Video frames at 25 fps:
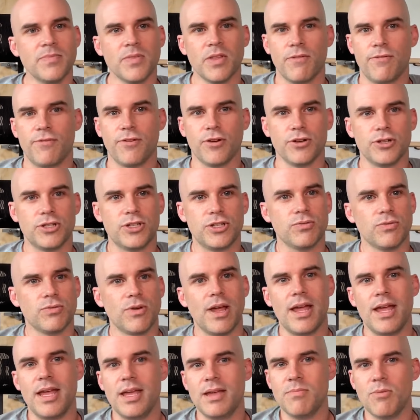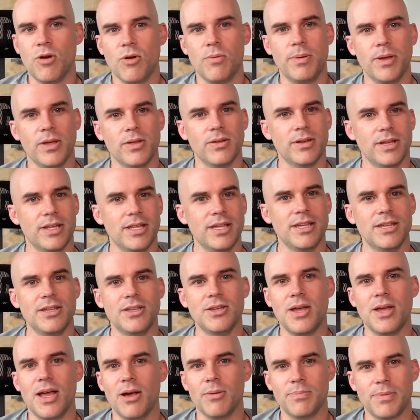first ray mobility,
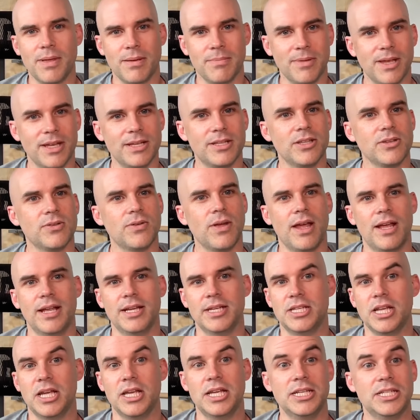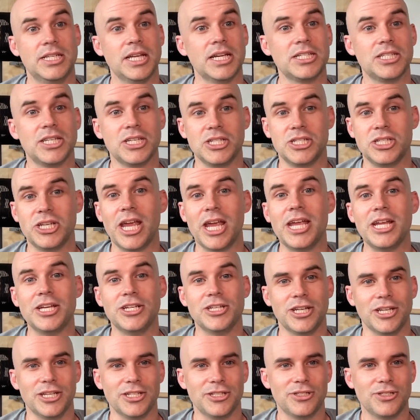you help them get to the ground. It doesn't
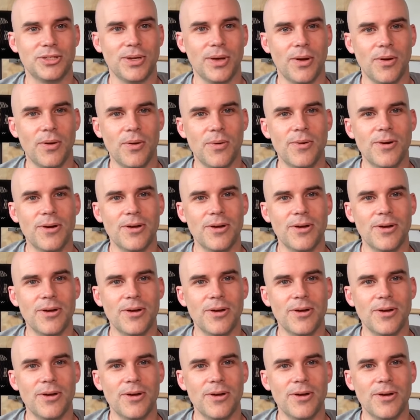change it. So